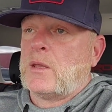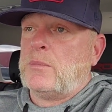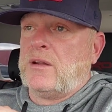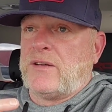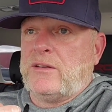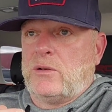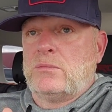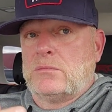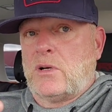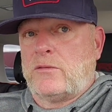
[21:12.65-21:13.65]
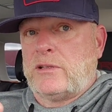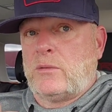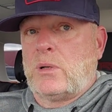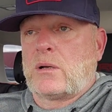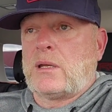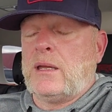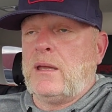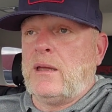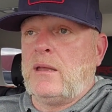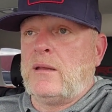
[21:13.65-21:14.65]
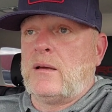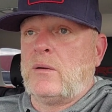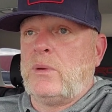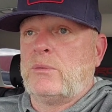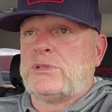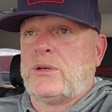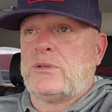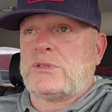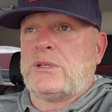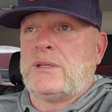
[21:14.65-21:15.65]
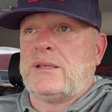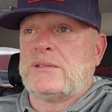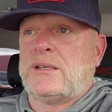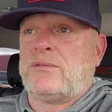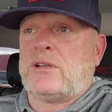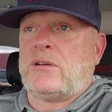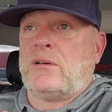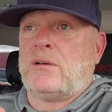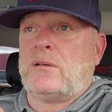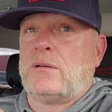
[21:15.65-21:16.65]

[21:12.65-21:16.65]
But if I do, hopefully it'll work, and we will share those good things. If they're,